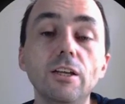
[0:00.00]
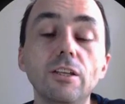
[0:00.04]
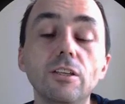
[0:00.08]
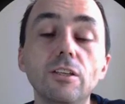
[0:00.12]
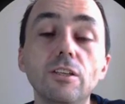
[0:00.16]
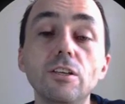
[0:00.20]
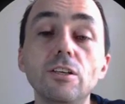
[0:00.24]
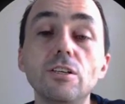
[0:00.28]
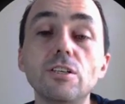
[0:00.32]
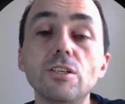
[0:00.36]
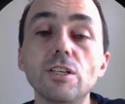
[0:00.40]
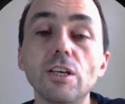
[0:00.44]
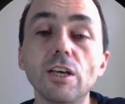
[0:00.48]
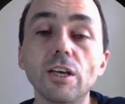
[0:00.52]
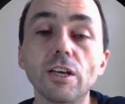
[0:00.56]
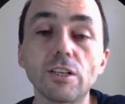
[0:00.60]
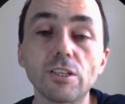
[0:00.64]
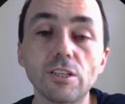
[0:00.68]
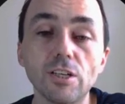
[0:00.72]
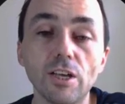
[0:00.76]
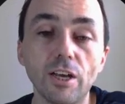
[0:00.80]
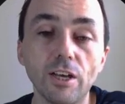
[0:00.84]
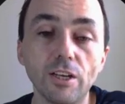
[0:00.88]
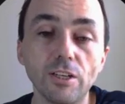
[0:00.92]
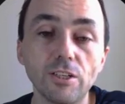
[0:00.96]

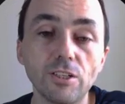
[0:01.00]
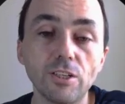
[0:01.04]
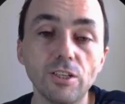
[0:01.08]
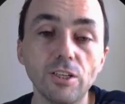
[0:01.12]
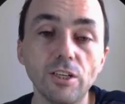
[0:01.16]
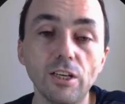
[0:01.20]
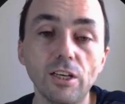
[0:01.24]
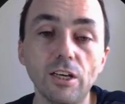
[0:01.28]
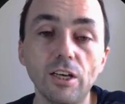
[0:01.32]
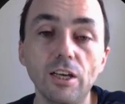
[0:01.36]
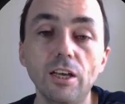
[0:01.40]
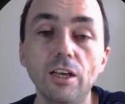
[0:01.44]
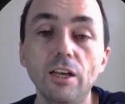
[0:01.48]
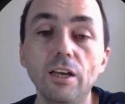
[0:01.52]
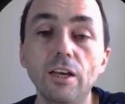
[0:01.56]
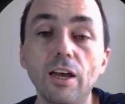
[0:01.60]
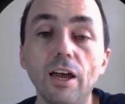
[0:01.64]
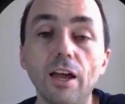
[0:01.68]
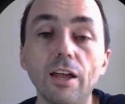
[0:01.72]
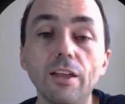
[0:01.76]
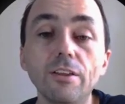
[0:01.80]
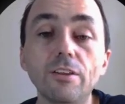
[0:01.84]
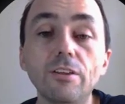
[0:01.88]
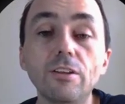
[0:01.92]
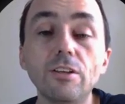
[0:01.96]
T6 AC,
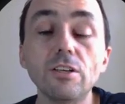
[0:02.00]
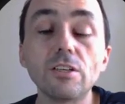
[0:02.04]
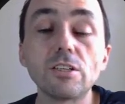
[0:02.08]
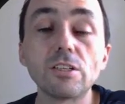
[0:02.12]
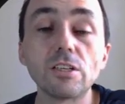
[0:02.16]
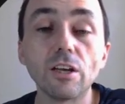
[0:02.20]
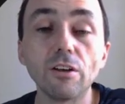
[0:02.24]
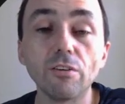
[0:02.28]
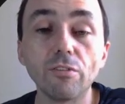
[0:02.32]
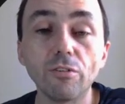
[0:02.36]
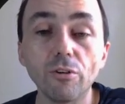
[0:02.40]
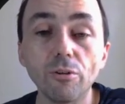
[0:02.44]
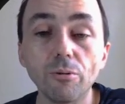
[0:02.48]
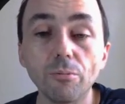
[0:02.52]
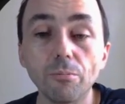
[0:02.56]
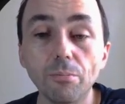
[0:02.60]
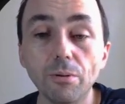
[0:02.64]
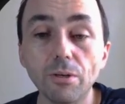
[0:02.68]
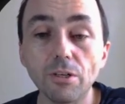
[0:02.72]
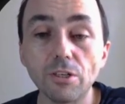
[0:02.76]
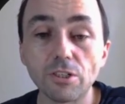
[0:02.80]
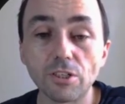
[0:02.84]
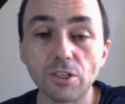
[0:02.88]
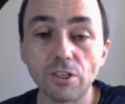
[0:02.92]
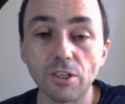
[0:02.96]
and T7
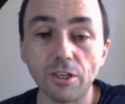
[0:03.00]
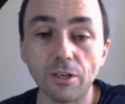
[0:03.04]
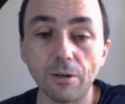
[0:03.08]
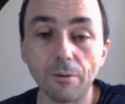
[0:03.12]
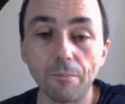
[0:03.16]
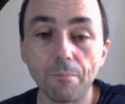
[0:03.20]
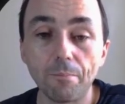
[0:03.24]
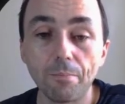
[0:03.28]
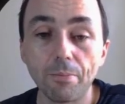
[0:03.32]
BC.